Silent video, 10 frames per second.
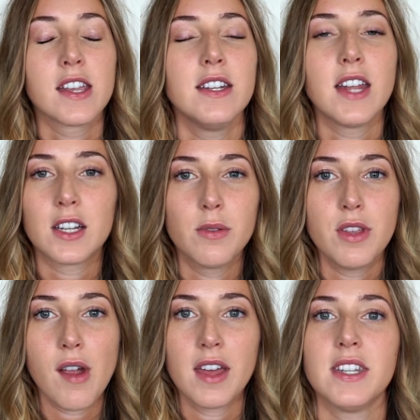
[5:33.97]
connect with you
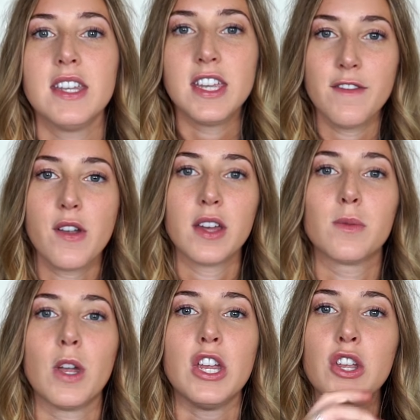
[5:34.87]
guys and give you guys
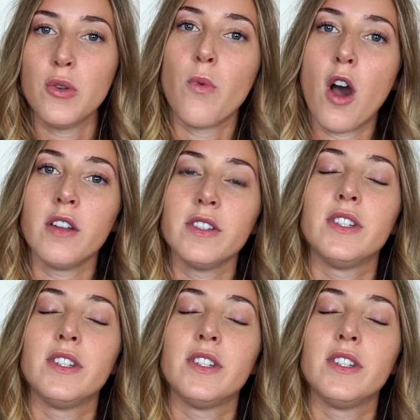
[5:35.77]
what you want.